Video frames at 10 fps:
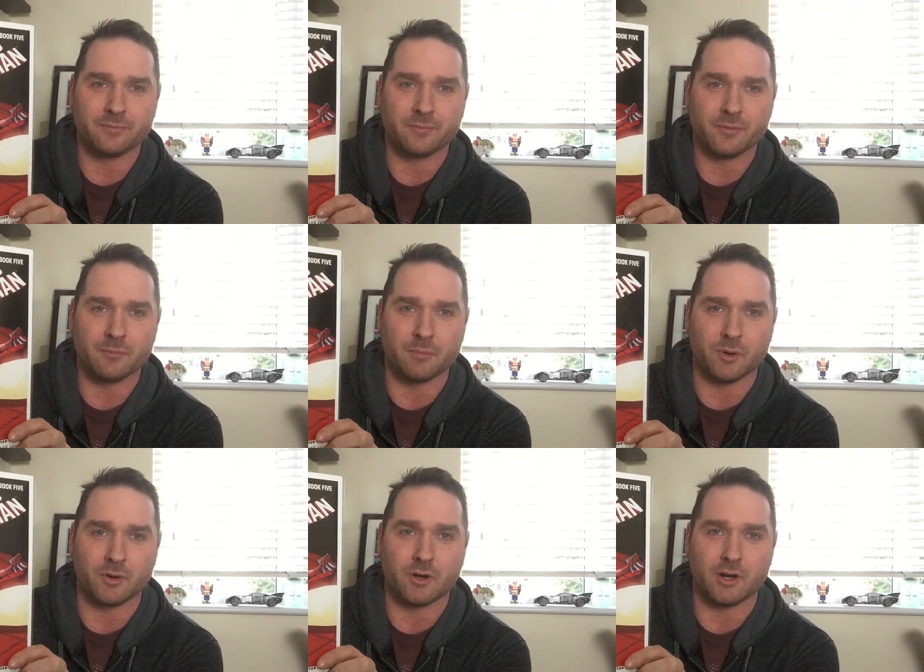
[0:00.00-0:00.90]
book
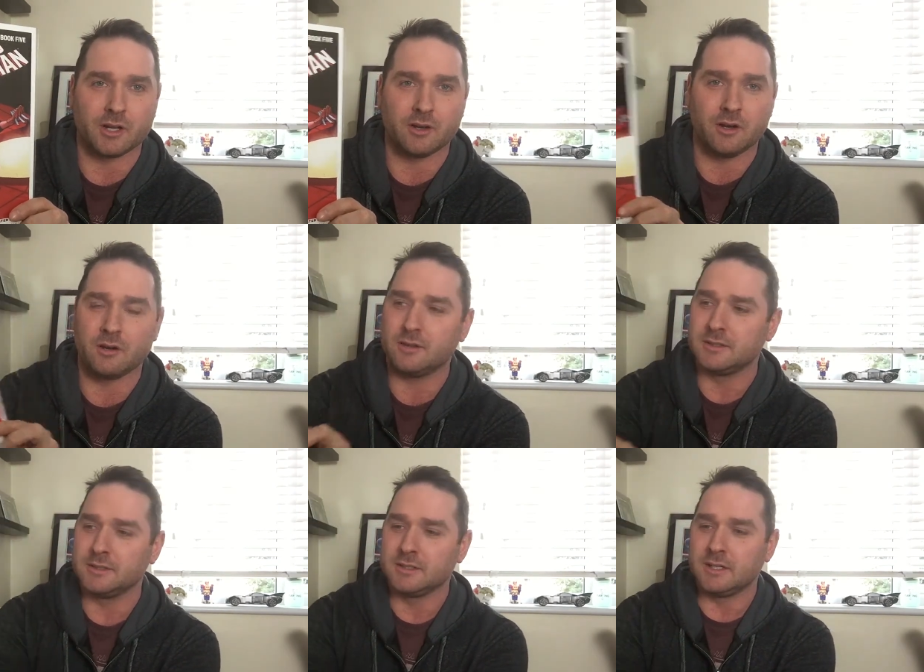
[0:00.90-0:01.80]
I got.
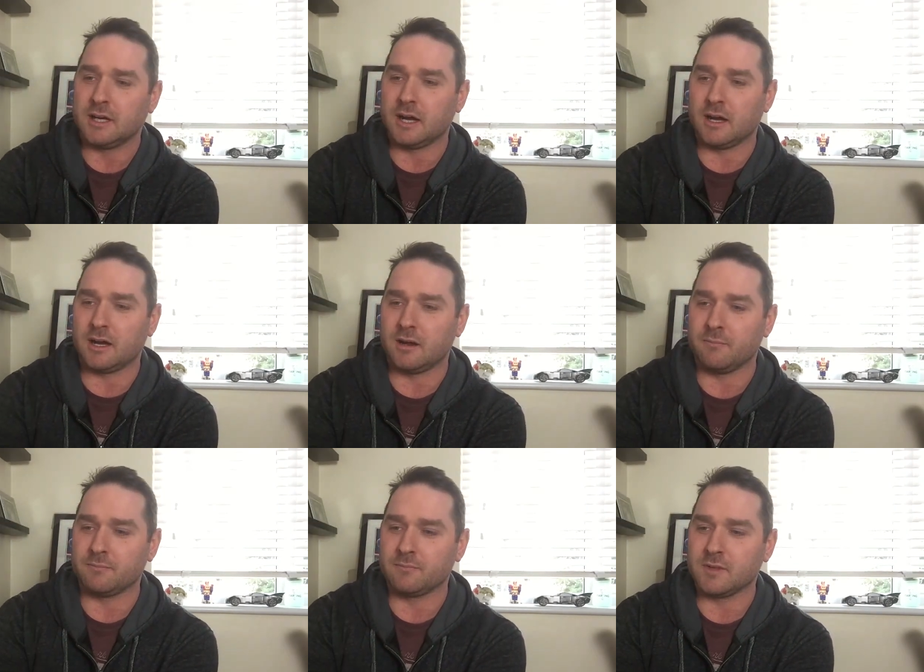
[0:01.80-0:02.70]

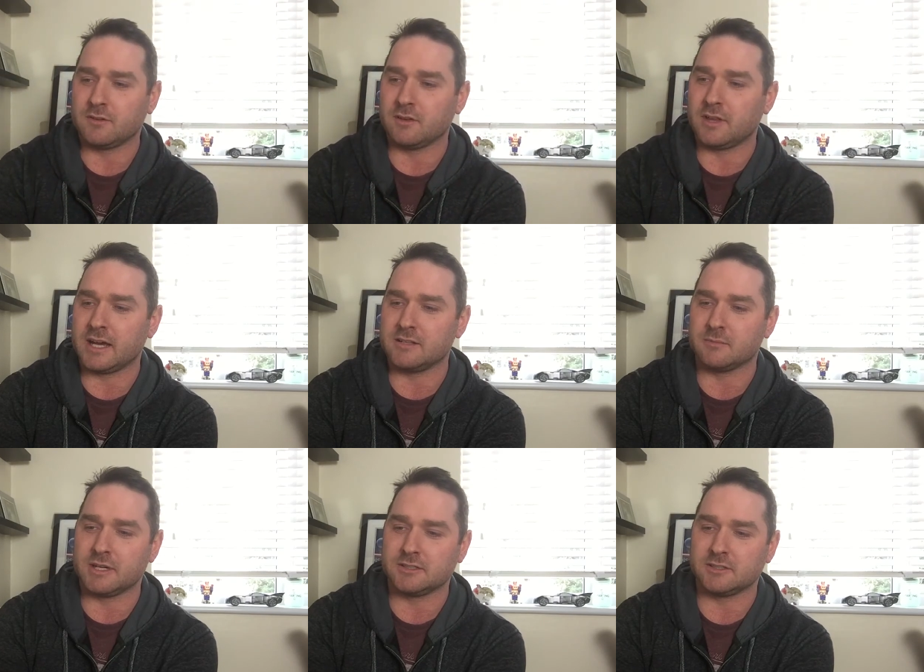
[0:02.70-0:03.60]
So that is Amazing
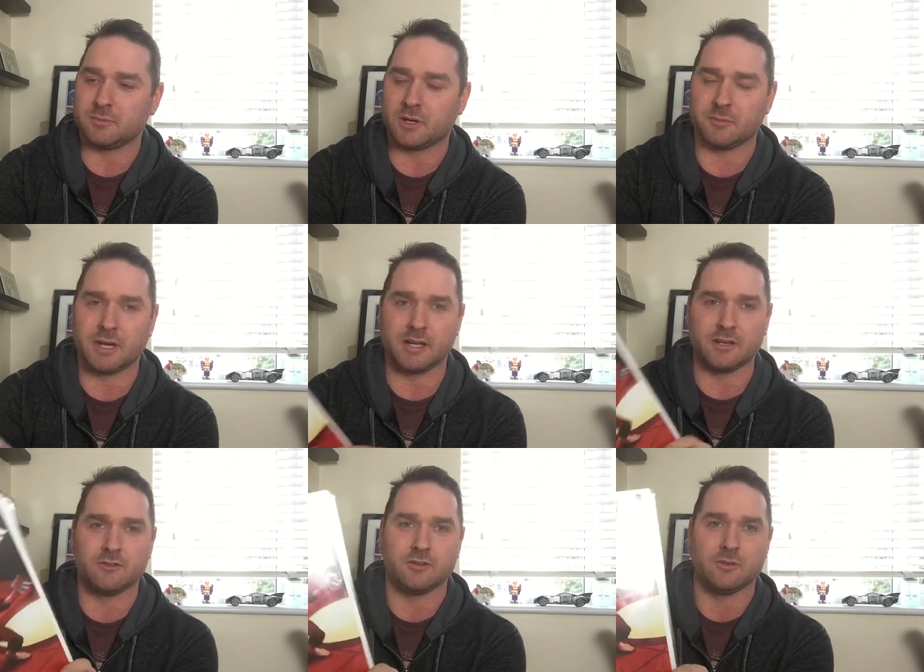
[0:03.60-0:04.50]
Spider-Man
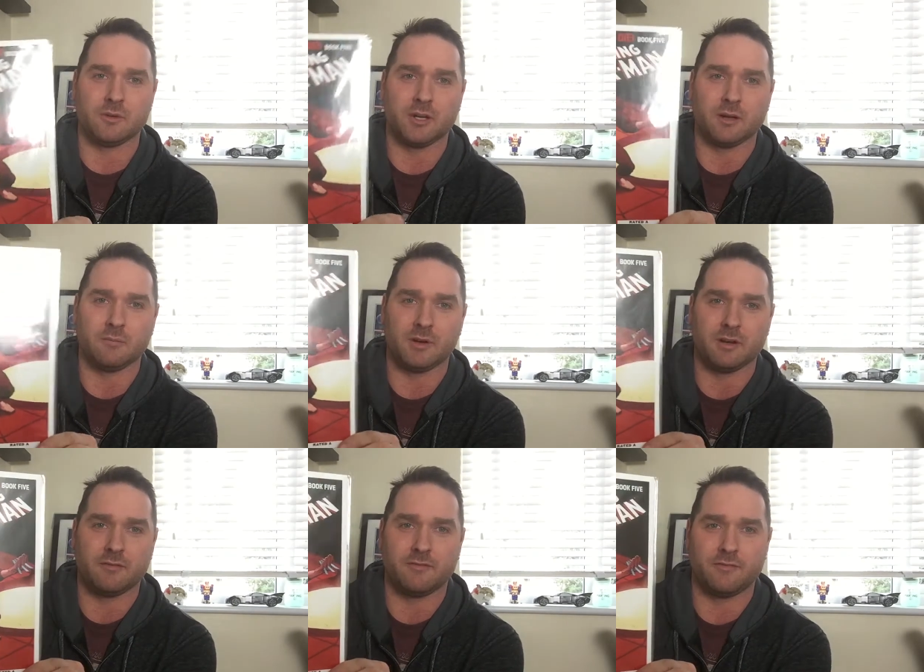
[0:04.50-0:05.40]
issue number
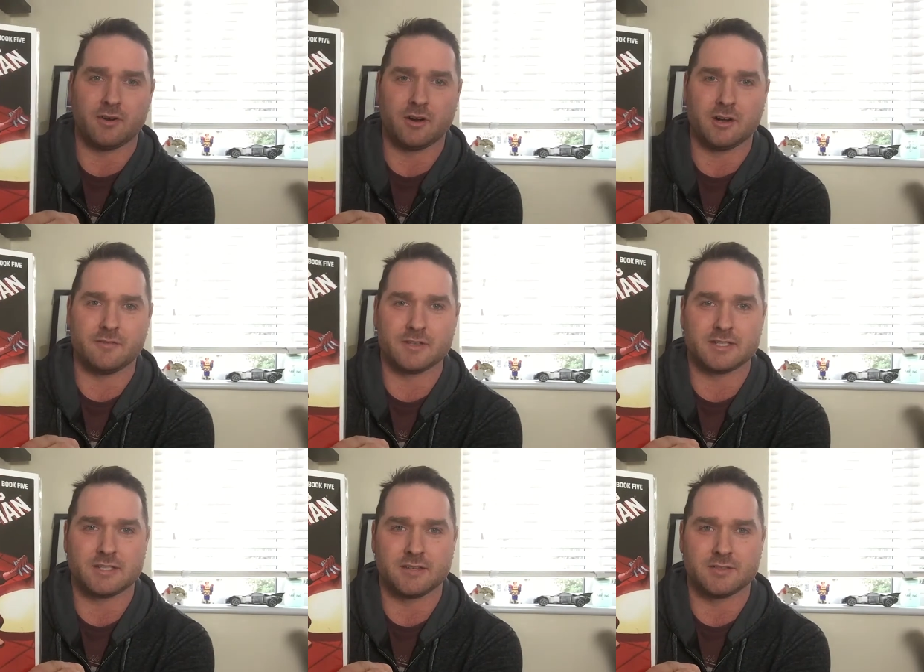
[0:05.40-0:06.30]

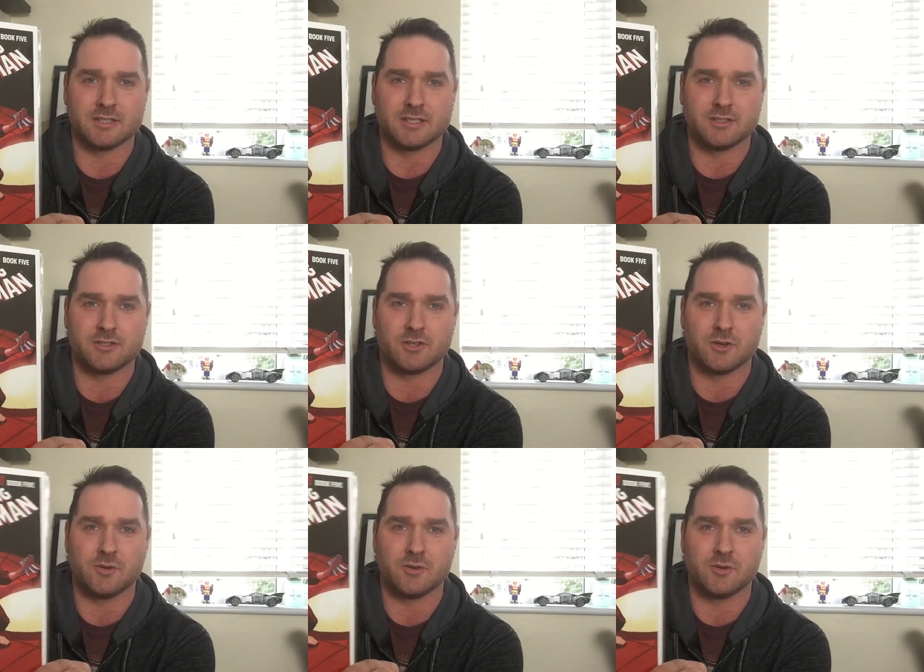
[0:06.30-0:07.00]
572.